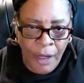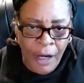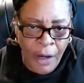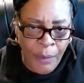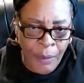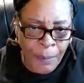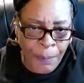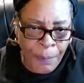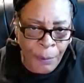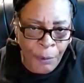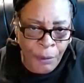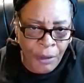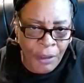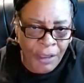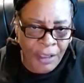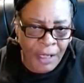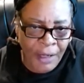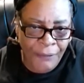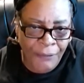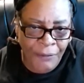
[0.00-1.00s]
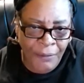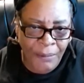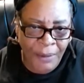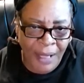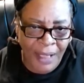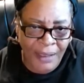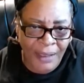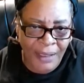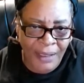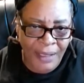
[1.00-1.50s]
It reported that from
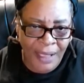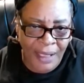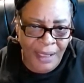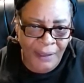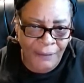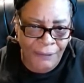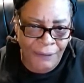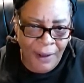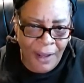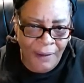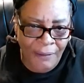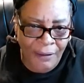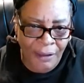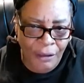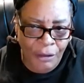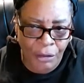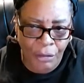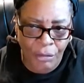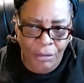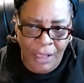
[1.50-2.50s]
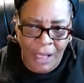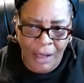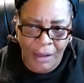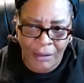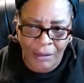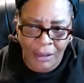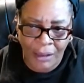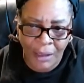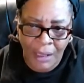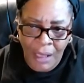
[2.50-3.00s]
nineteen ninety-five to two
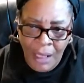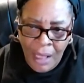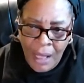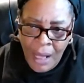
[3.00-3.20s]
thousand,